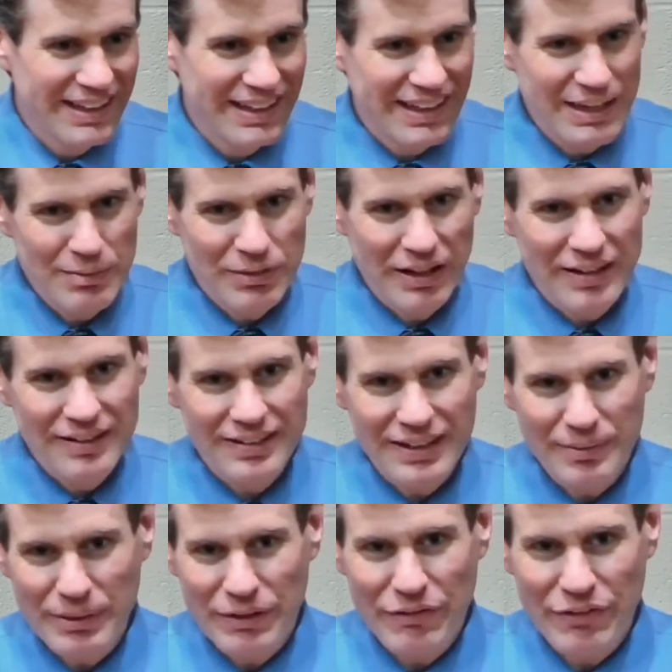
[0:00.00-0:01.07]
Keep tasting,
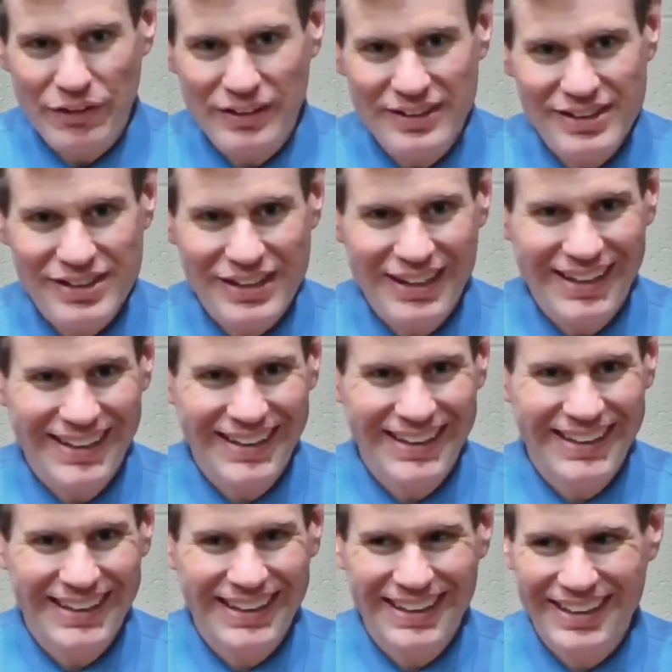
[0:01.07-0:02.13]
my friends.
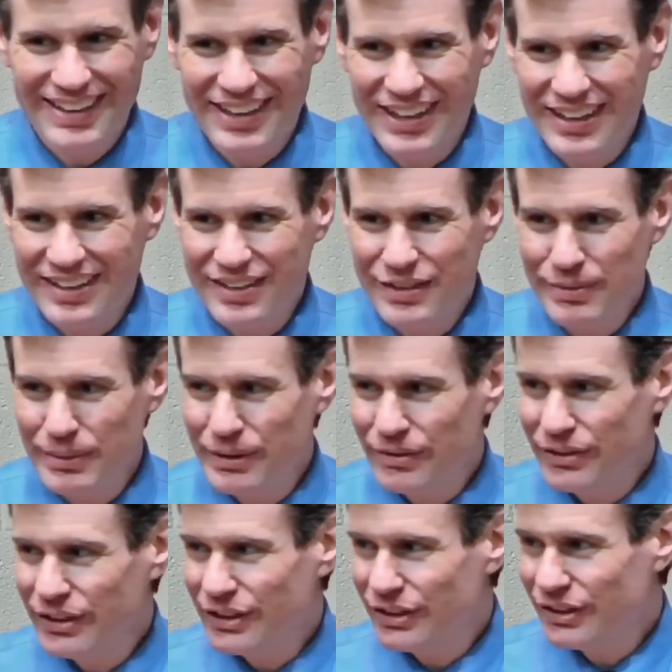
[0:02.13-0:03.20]
God has been
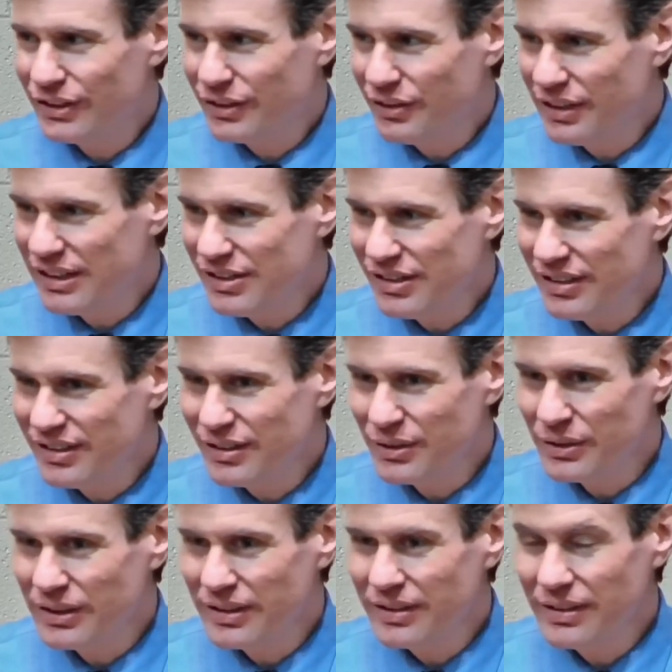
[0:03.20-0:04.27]
very good and gracious to
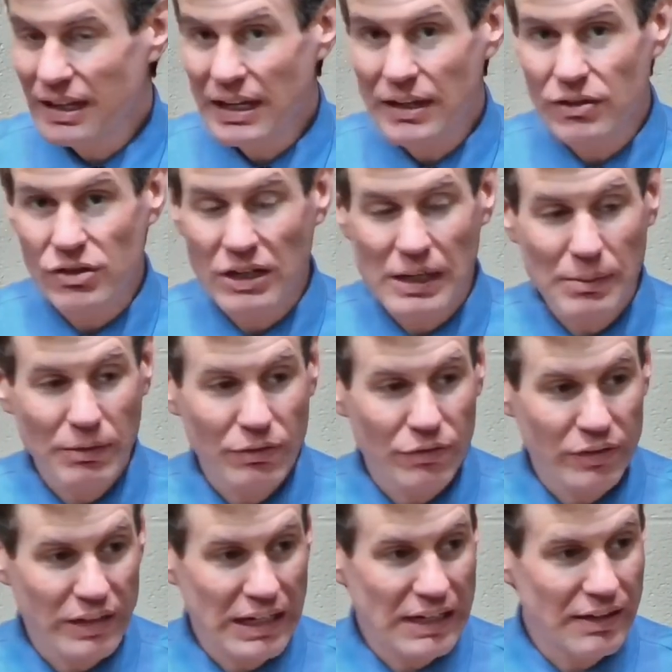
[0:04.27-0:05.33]
us. Thank you, James, for
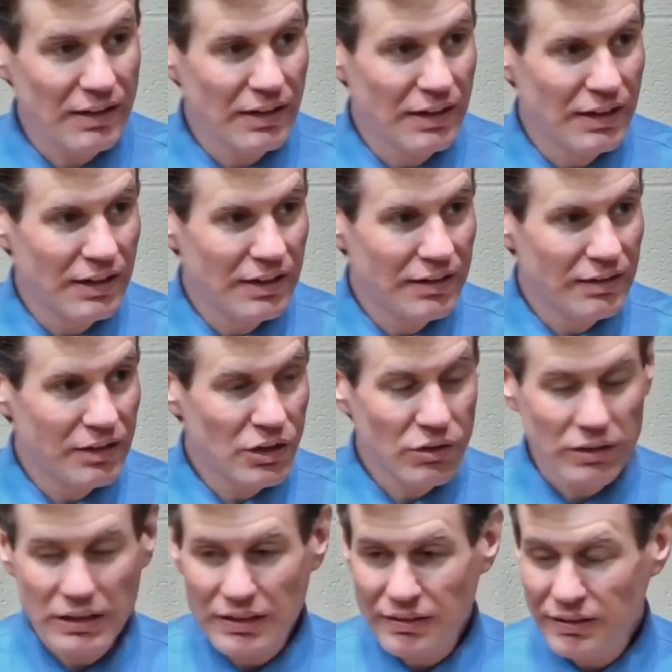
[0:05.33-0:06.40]
that
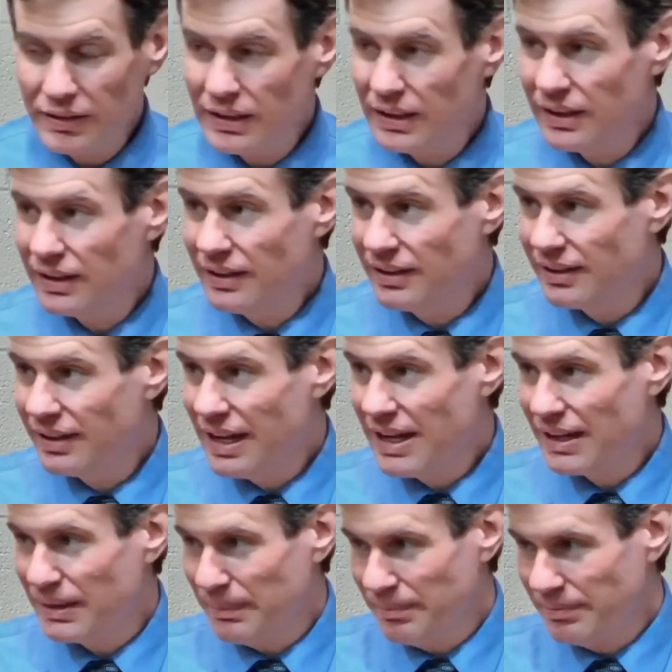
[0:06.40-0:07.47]
series in Nahum.